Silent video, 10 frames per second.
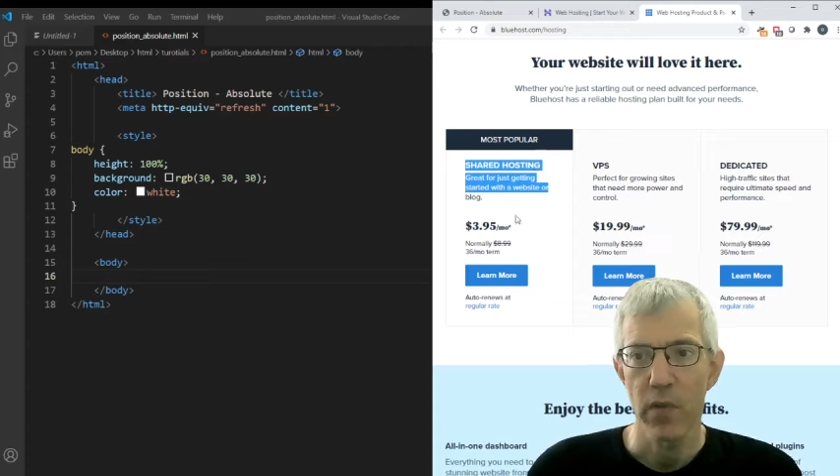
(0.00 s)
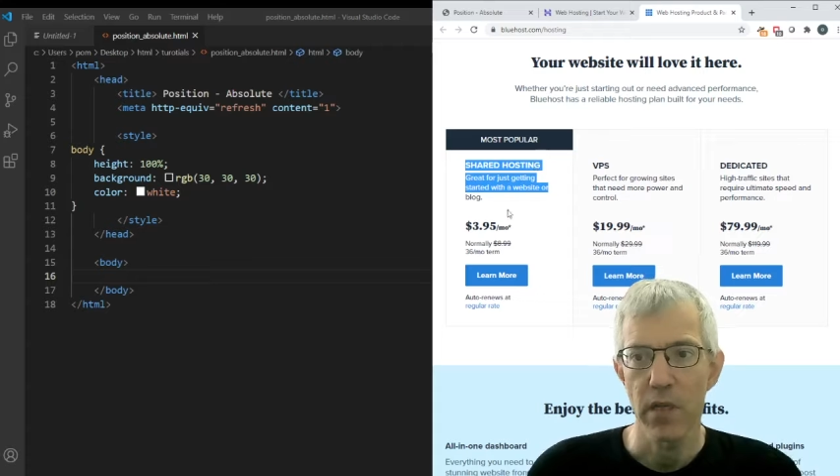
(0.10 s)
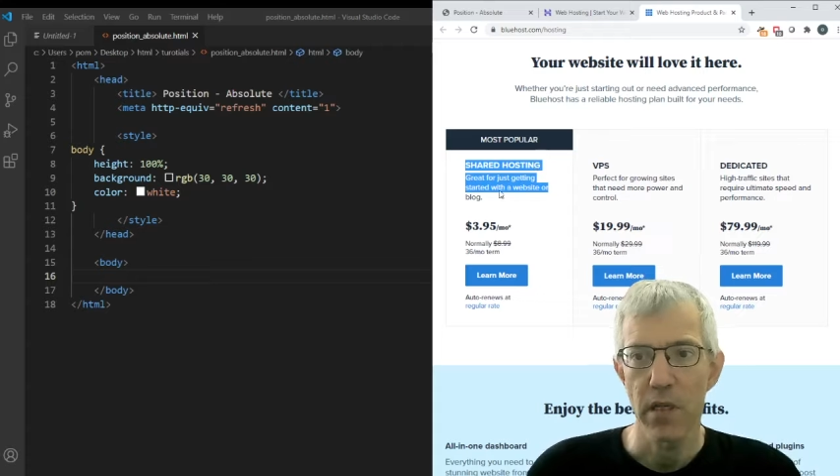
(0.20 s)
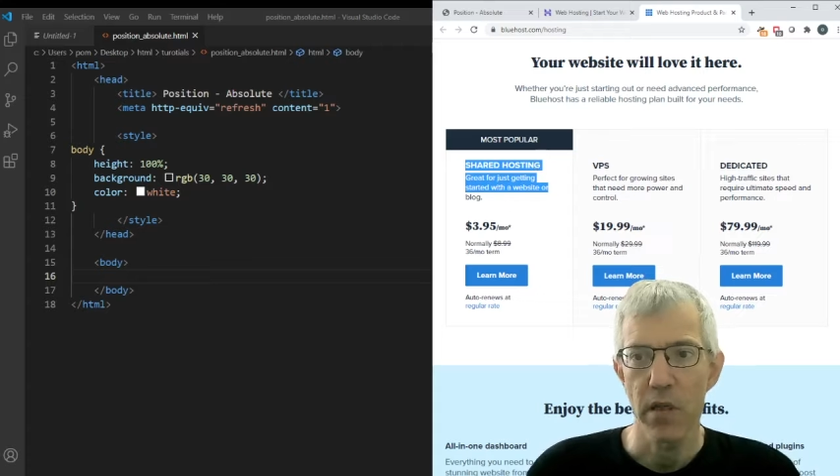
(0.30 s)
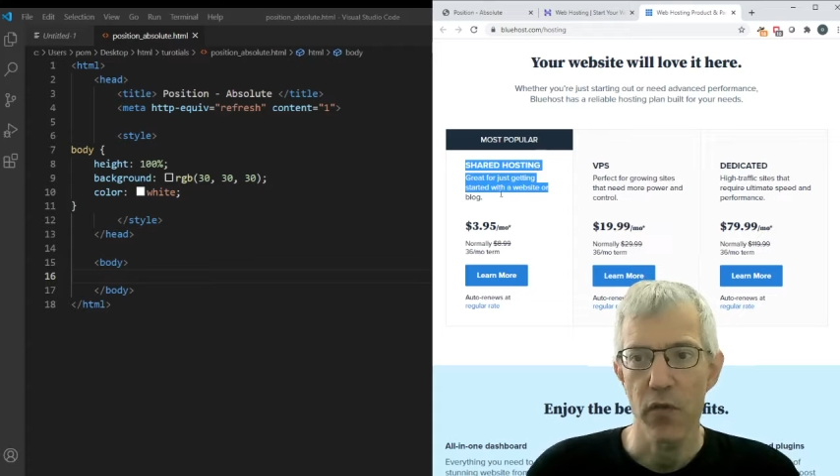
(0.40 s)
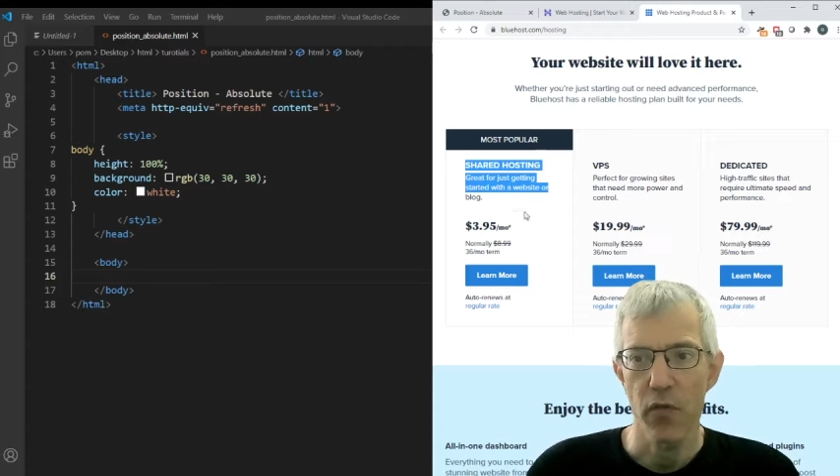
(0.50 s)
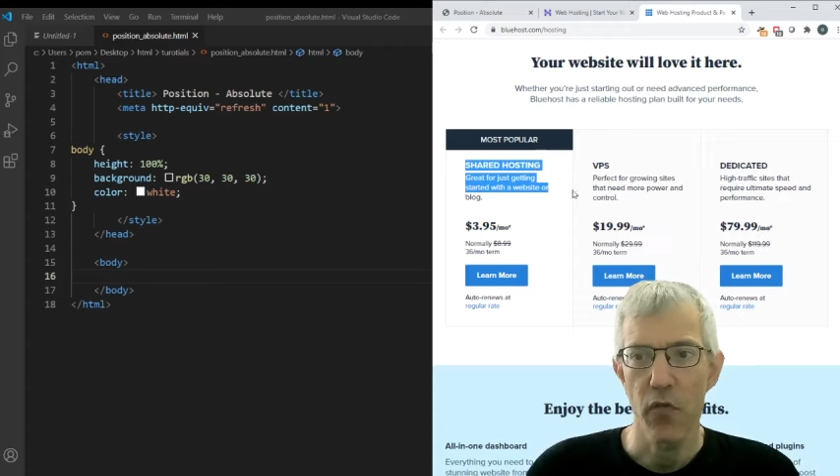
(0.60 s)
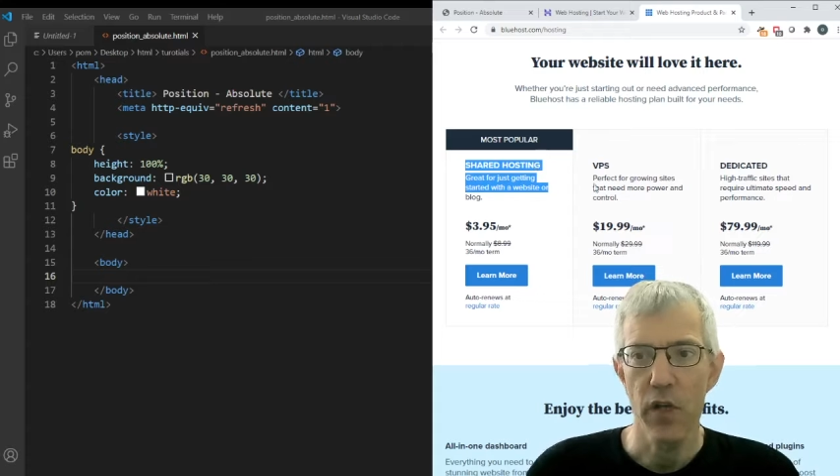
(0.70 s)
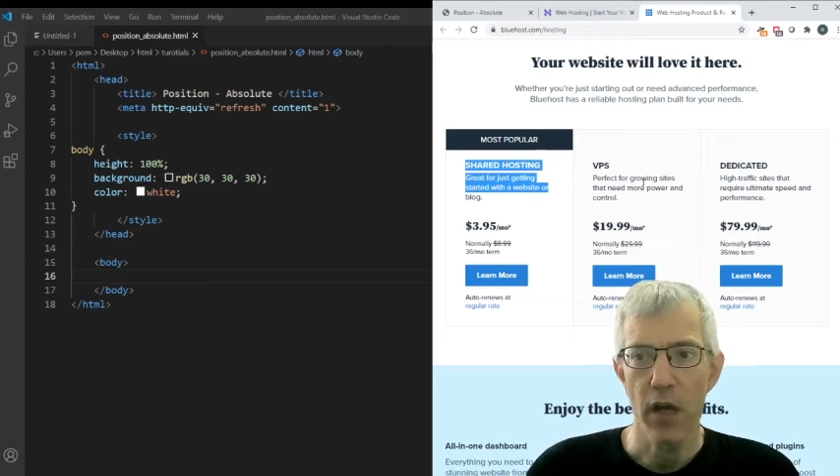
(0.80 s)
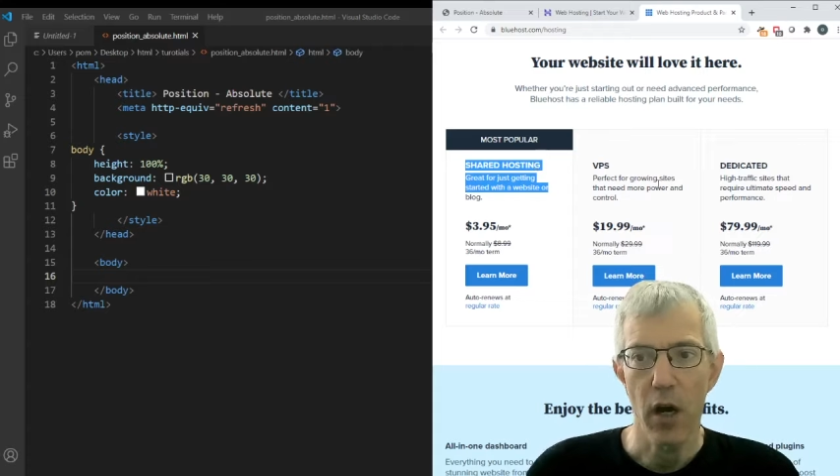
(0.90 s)
We see
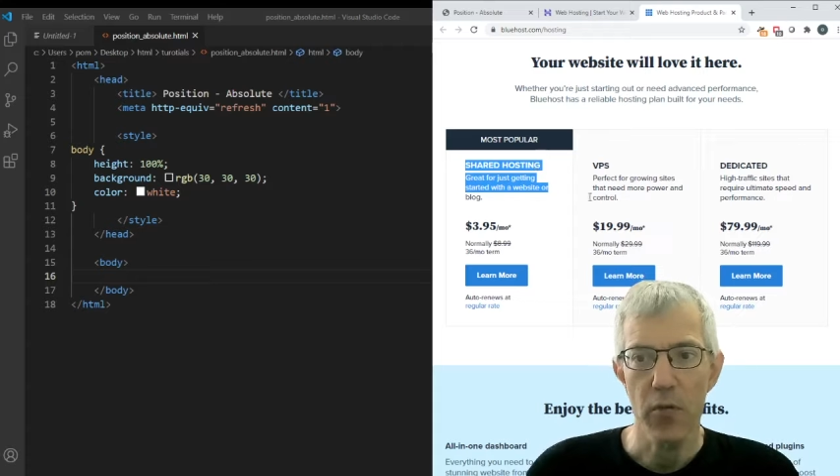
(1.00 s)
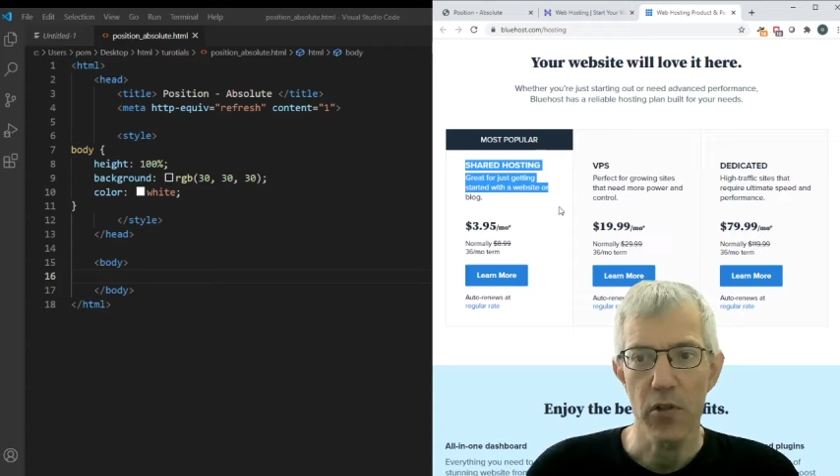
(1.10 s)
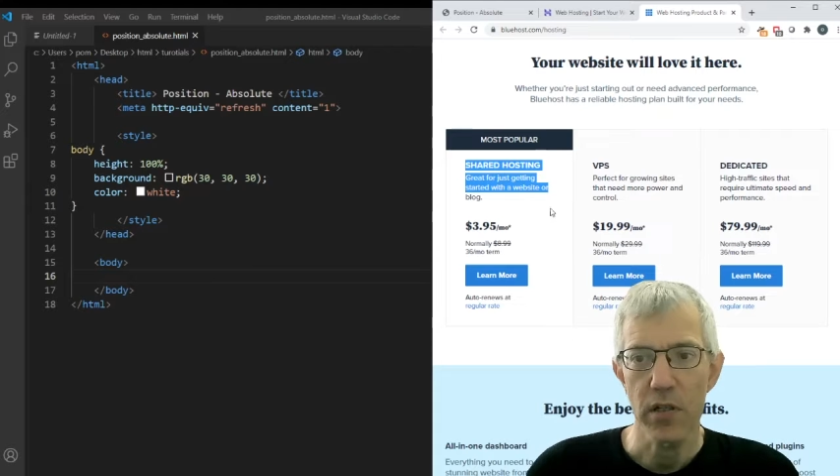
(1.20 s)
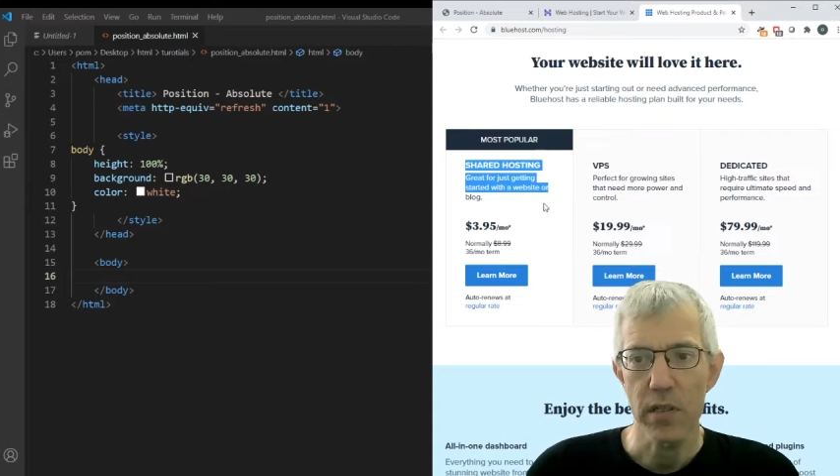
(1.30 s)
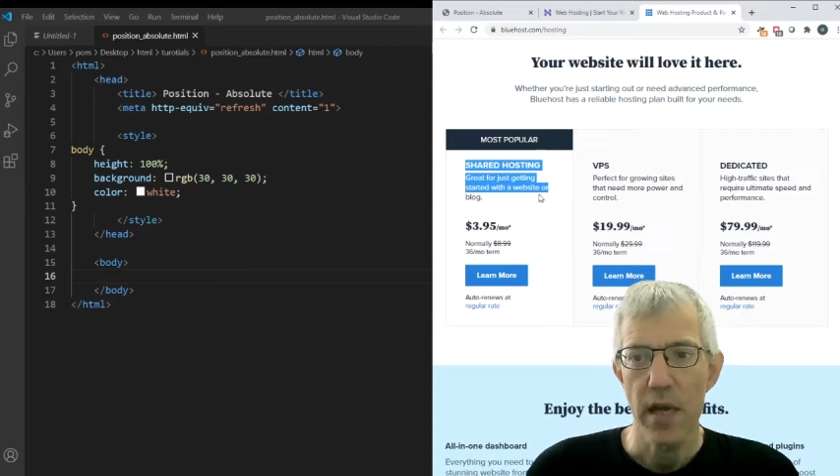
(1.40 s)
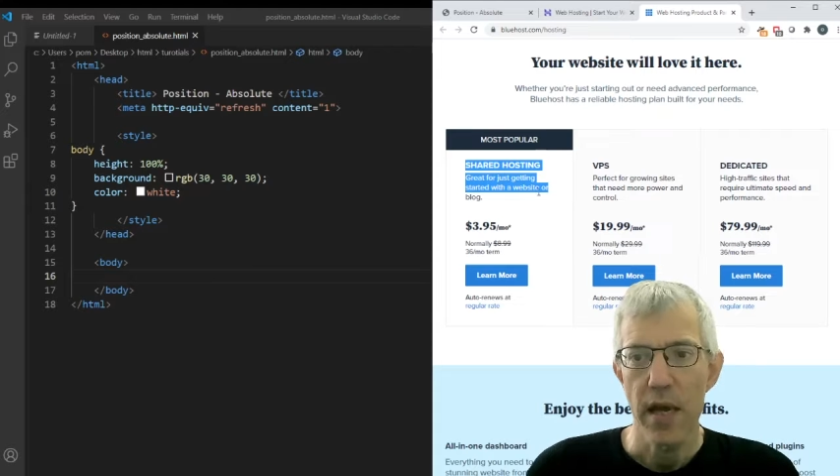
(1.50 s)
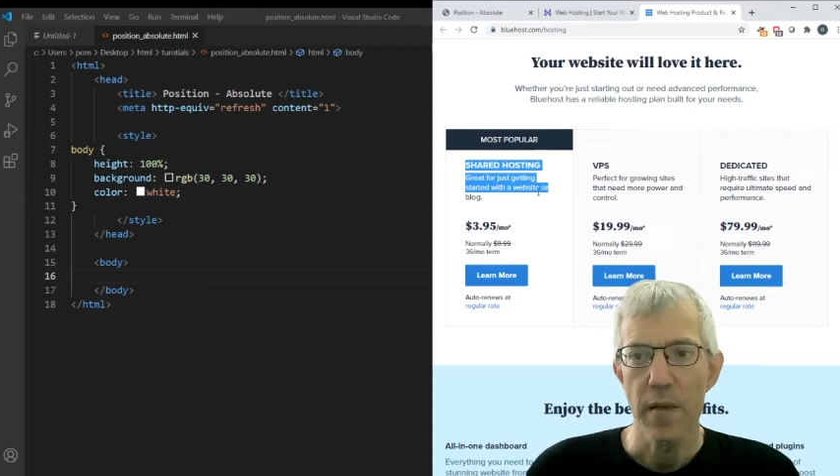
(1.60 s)
three options,